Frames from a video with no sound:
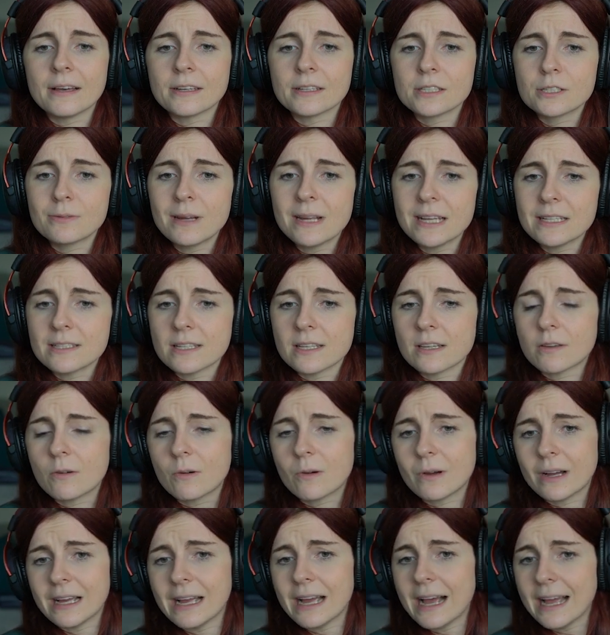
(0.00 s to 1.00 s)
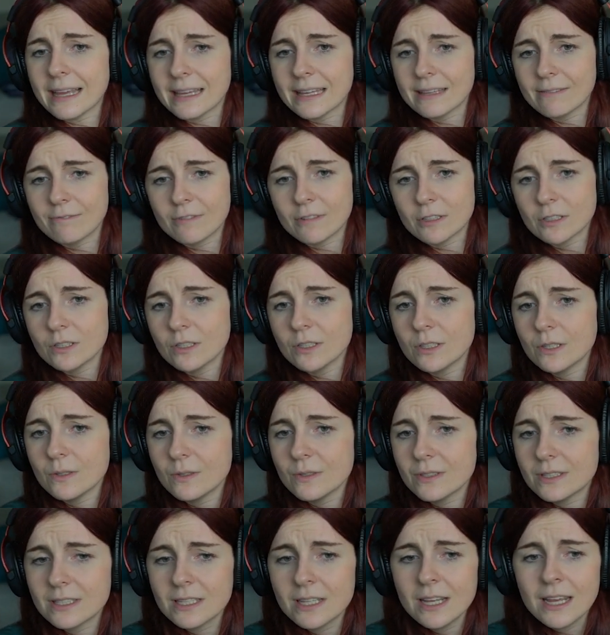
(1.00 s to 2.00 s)
tracing, or I want to
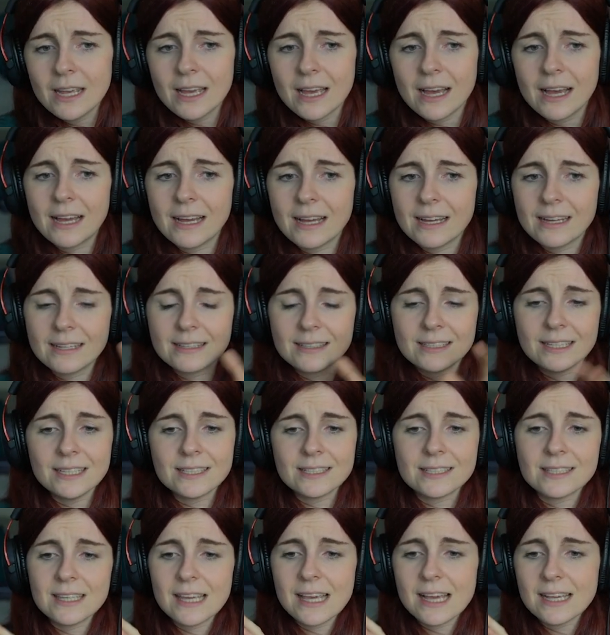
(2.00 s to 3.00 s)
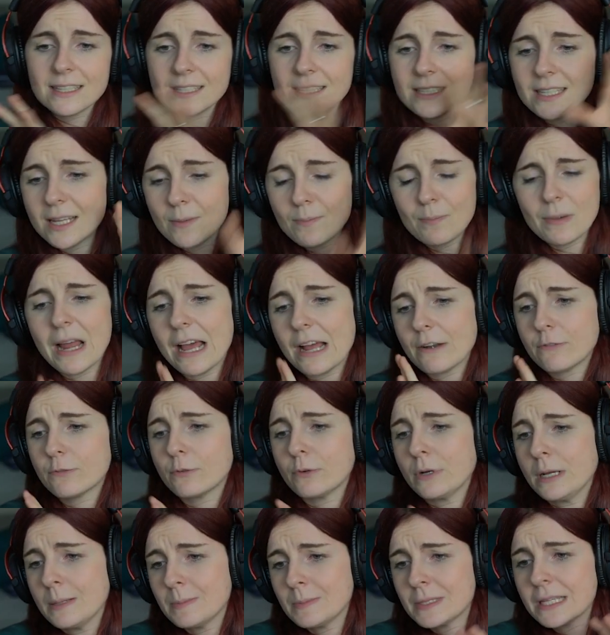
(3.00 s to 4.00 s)
use DCI/CD
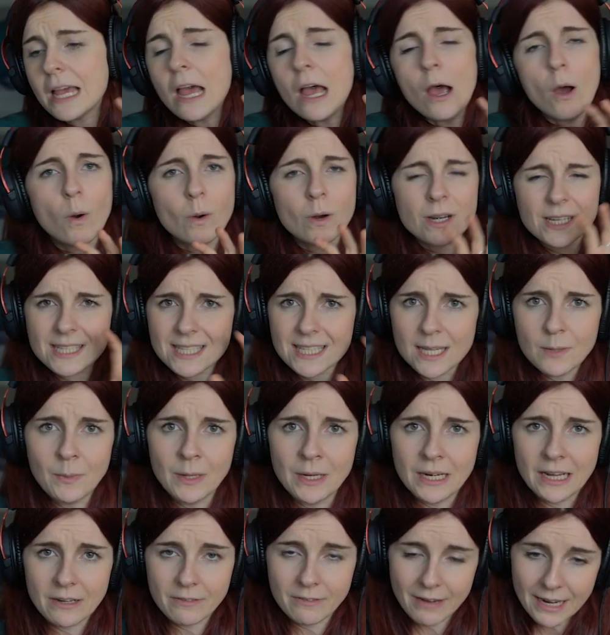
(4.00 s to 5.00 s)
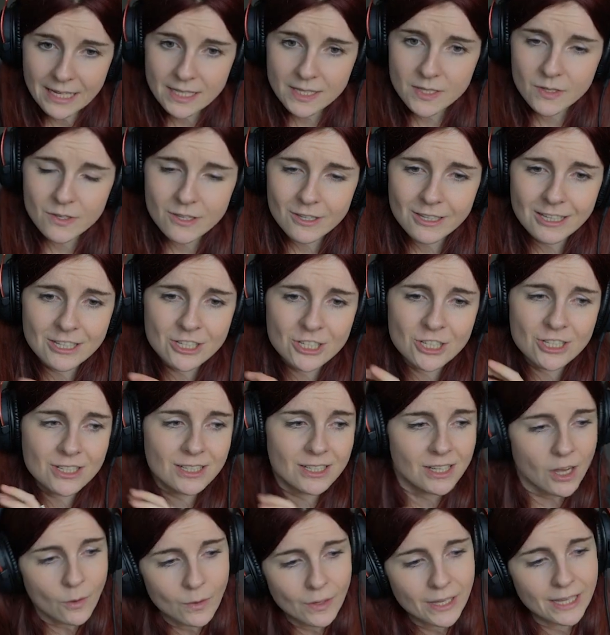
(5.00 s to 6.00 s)
platforms or similar, right? So you can
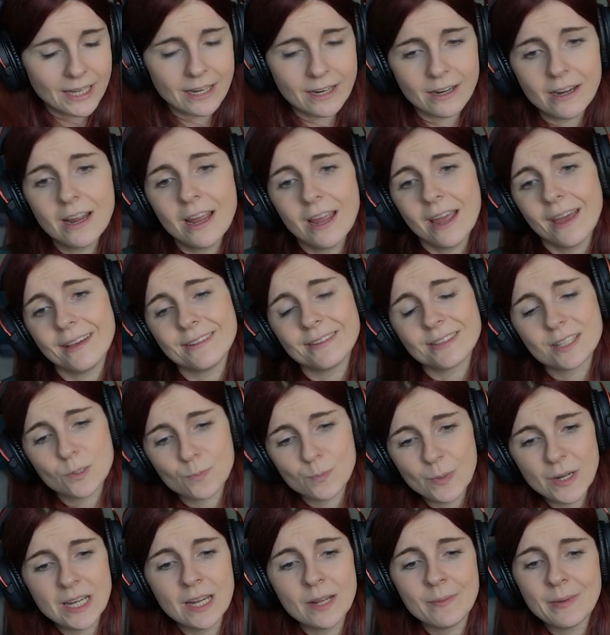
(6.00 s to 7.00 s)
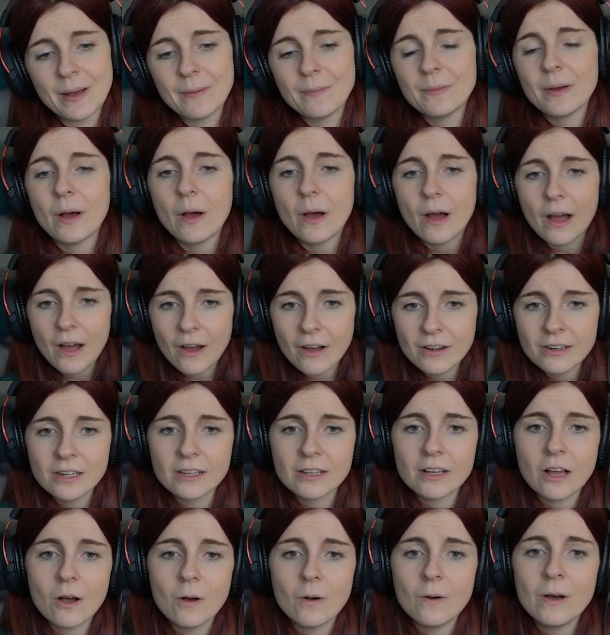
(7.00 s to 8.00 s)
just go here and spin them up on
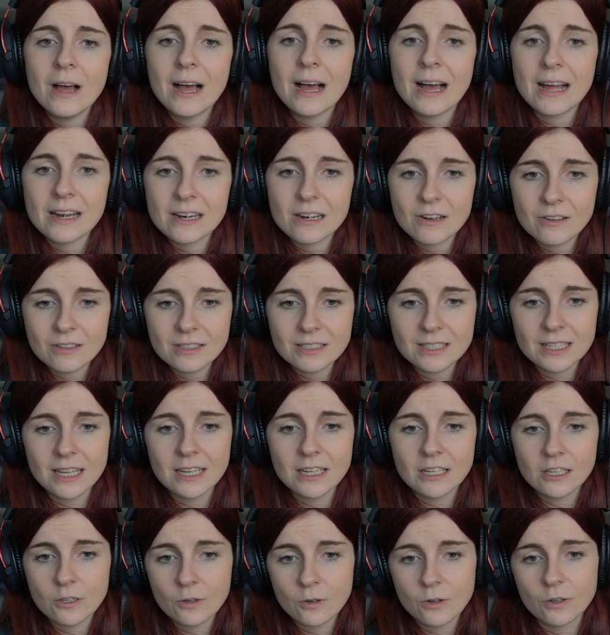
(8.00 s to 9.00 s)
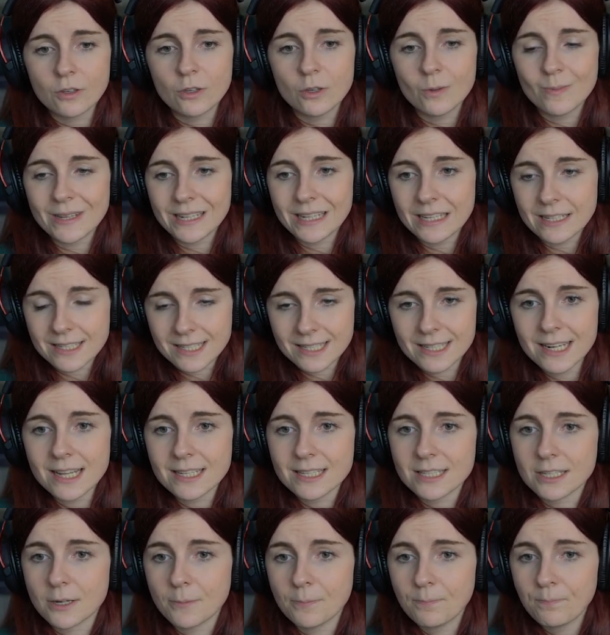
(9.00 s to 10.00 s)
the go alongside your Kubernetes
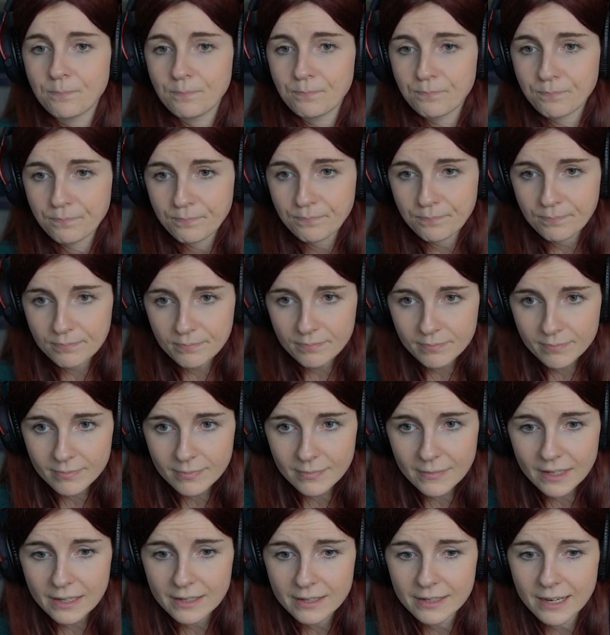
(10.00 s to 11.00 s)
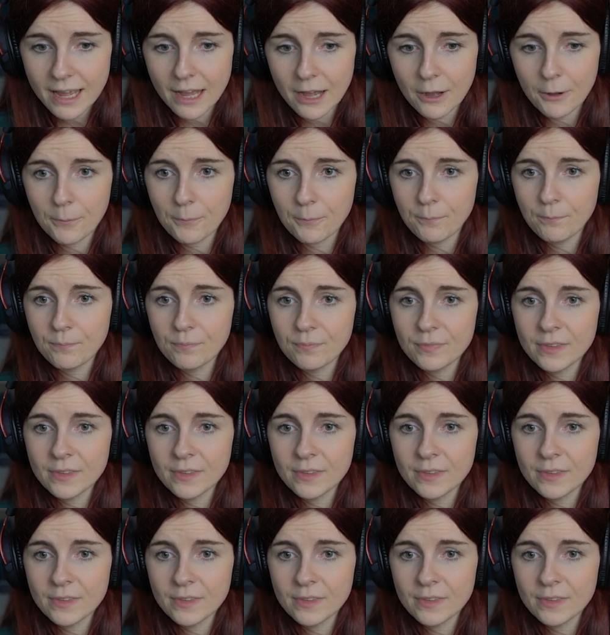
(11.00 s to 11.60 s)
cluster. Now,